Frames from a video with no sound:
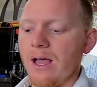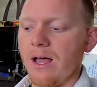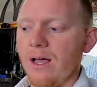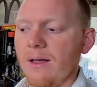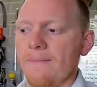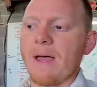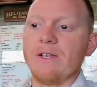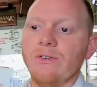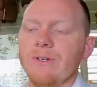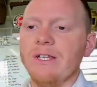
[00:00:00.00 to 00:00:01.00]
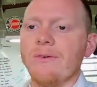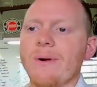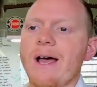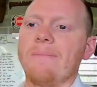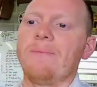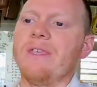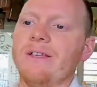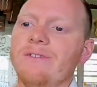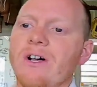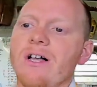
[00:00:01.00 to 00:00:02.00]
I do need to wrap the
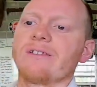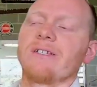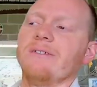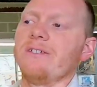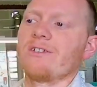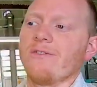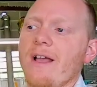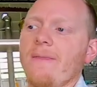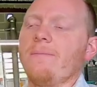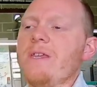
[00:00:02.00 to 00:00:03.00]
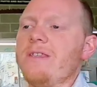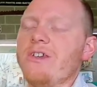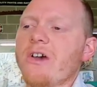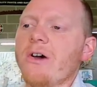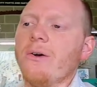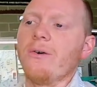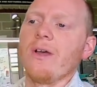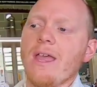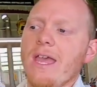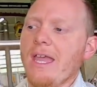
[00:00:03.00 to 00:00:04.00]
exhaust at least around the PTO
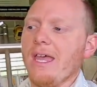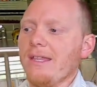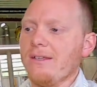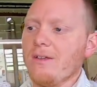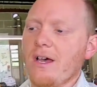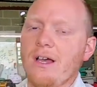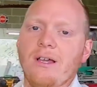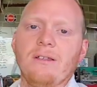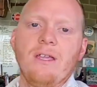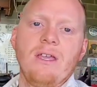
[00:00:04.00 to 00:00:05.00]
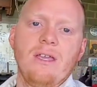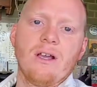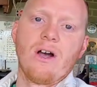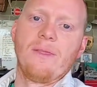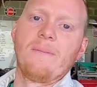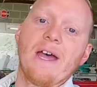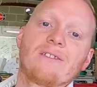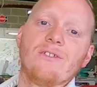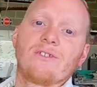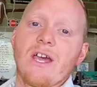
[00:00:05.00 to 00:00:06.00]
and on the
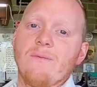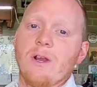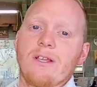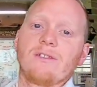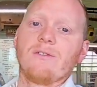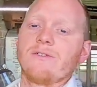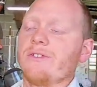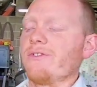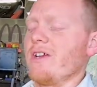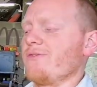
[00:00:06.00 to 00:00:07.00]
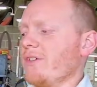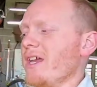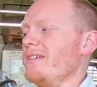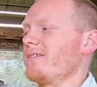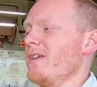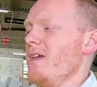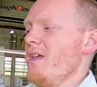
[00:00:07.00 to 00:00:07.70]
passenger side where it gets close to the transfer case.